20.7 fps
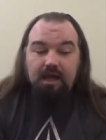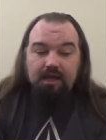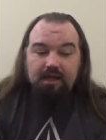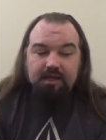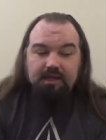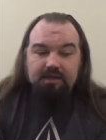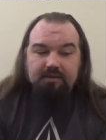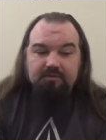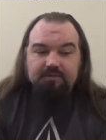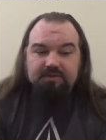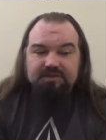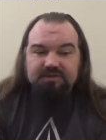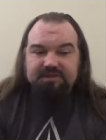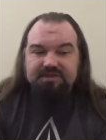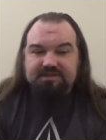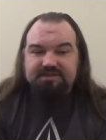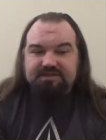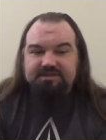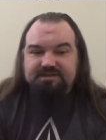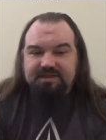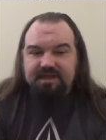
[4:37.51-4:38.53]
it
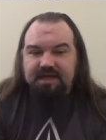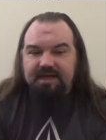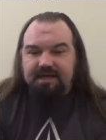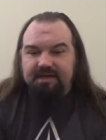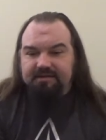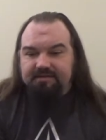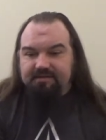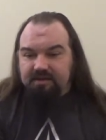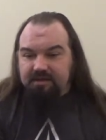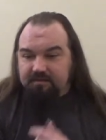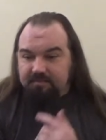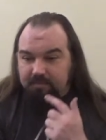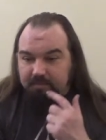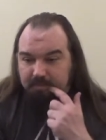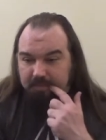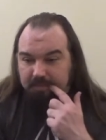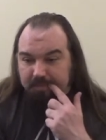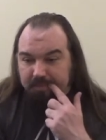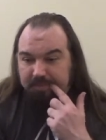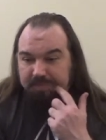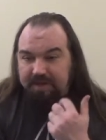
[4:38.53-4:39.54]
released as a
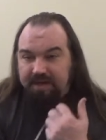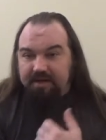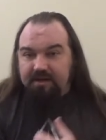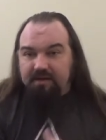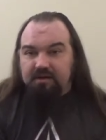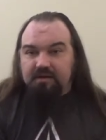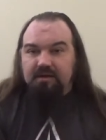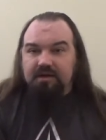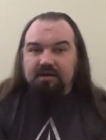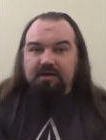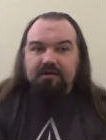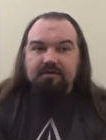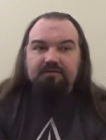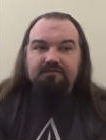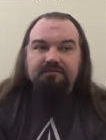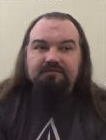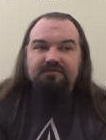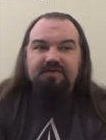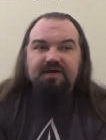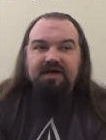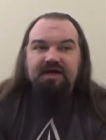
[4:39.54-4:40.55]
pair
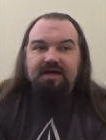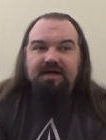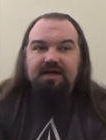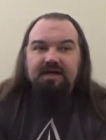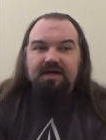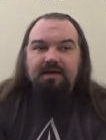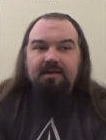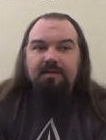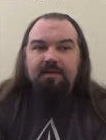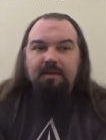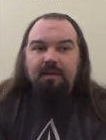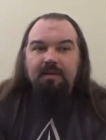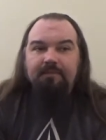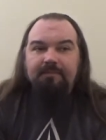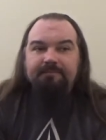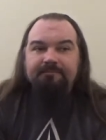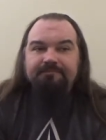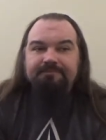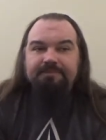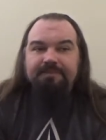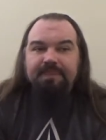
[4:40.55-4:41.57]
of uh,
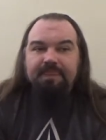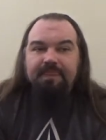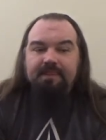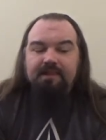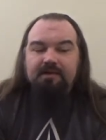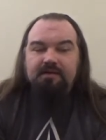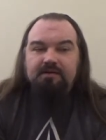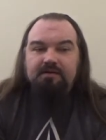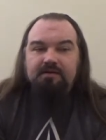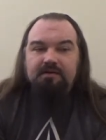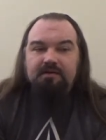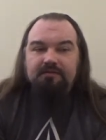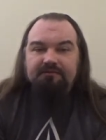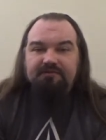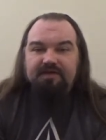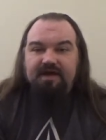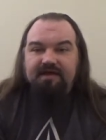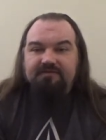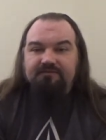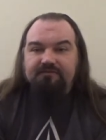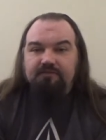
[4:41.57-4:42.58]

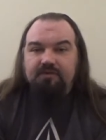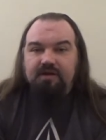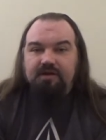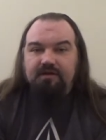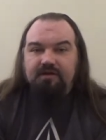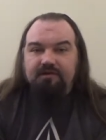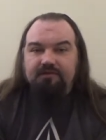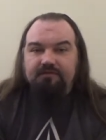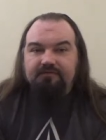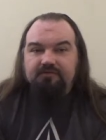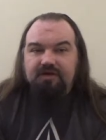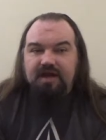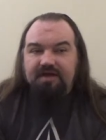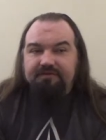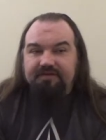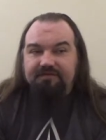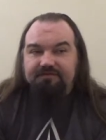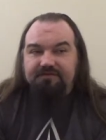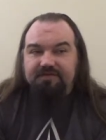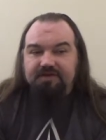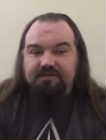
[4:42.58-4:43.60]
fast of
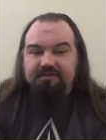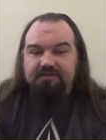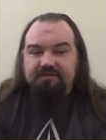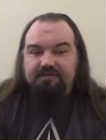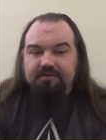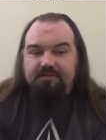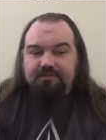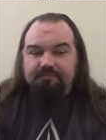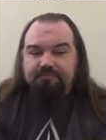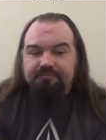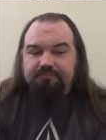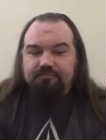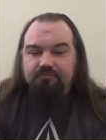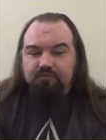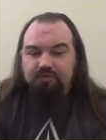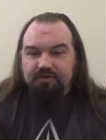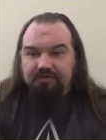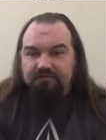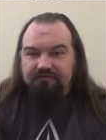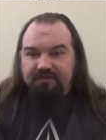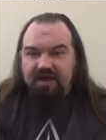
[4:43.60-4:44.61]
gravity feeds,
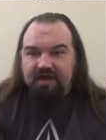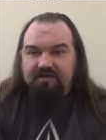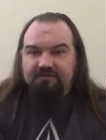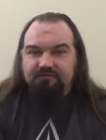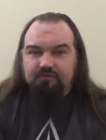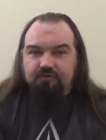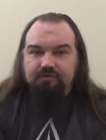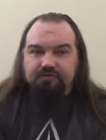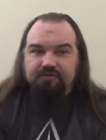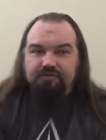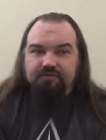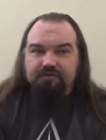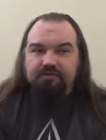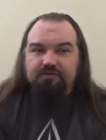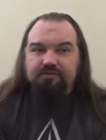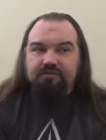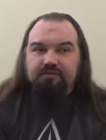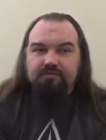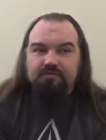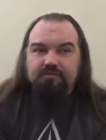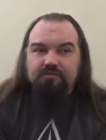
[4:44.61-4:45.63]
with a Fast
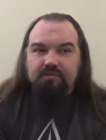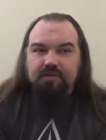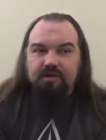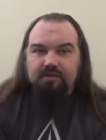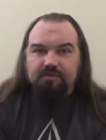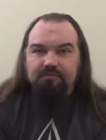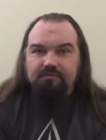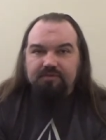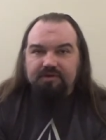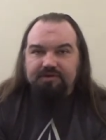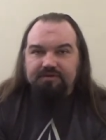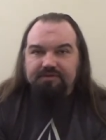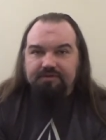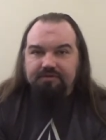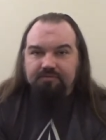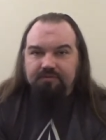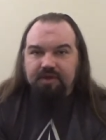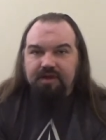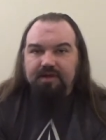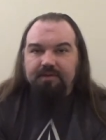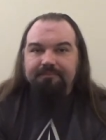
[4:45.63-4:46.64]
Forces release as
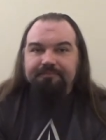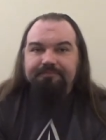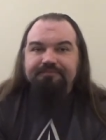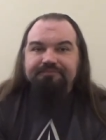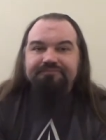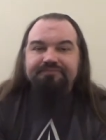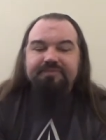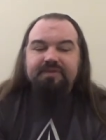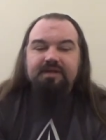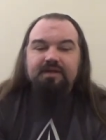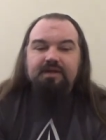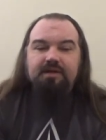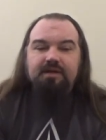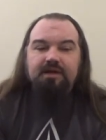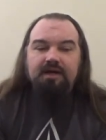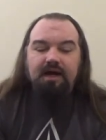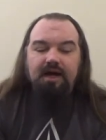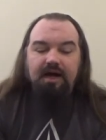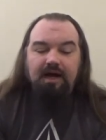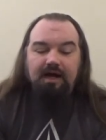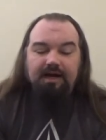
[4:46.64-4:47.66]
well.
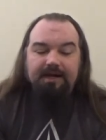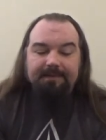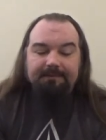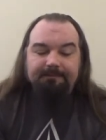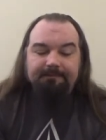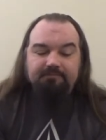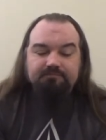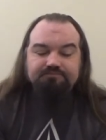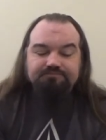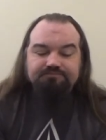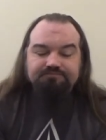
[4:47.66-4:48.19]
Um,